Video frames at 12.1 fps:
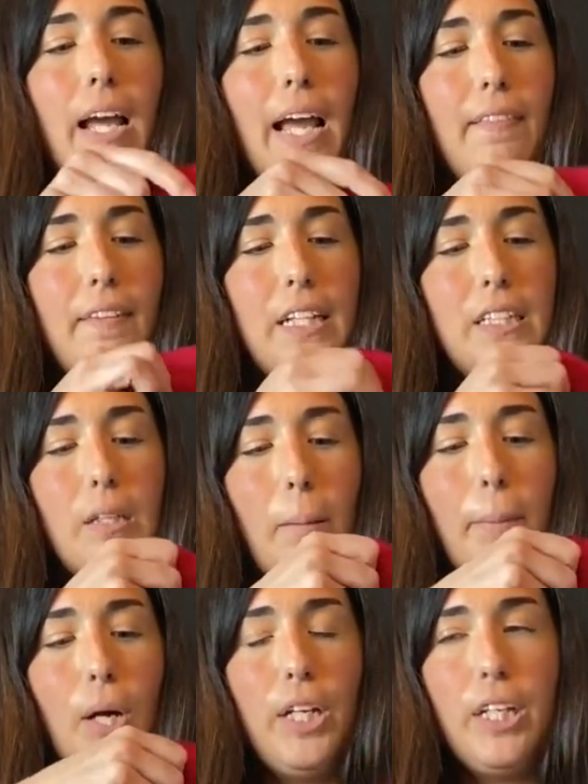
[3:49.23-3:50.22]
and these
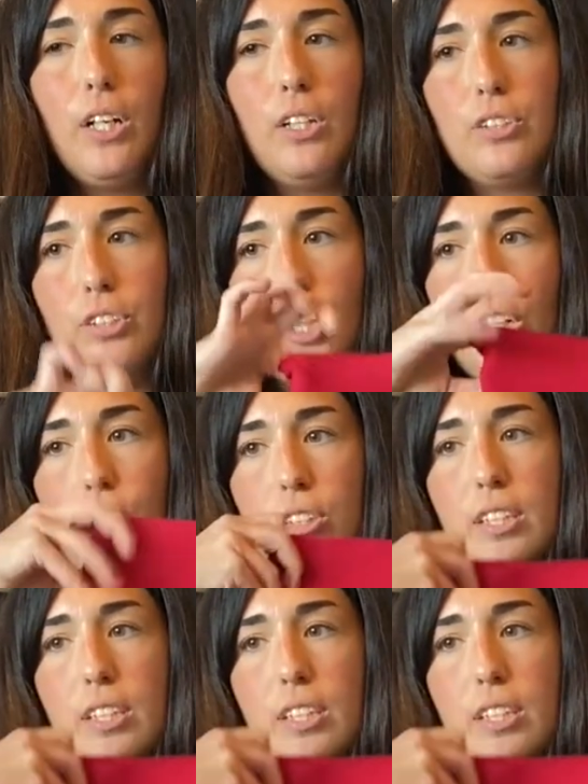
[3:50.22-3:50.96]
bodycon skirts,